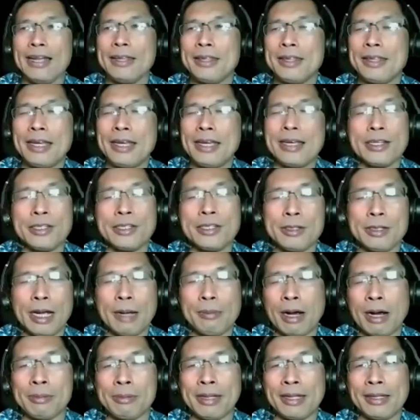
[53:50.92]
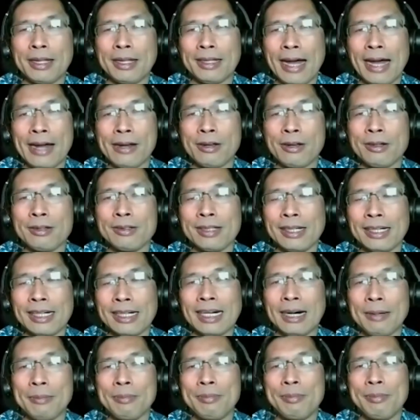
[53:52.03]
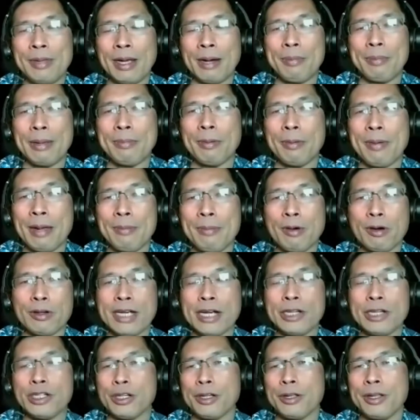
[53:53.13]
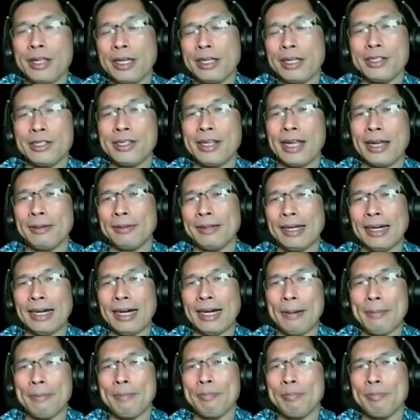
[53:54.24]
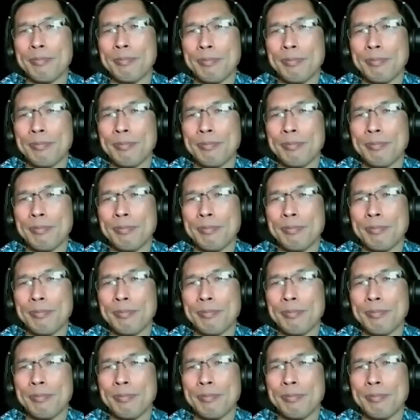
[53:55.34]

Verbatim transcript: think it's uh, probably the latter. Uh, you know, people pay more attention, things get um,